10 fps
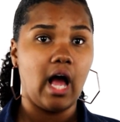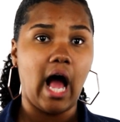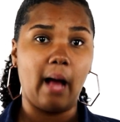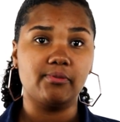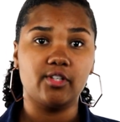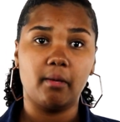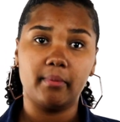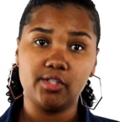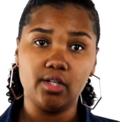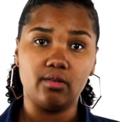Option number
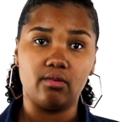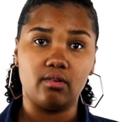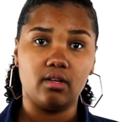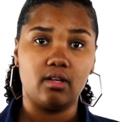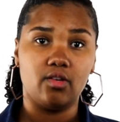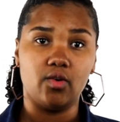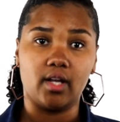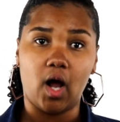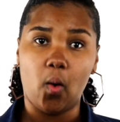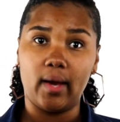2, you can
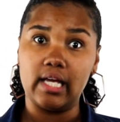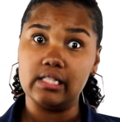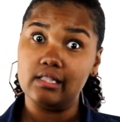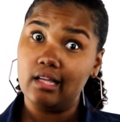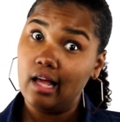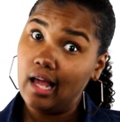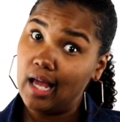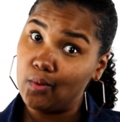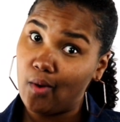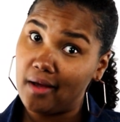always
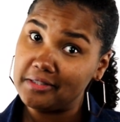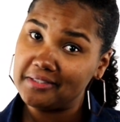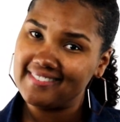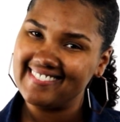hand wash.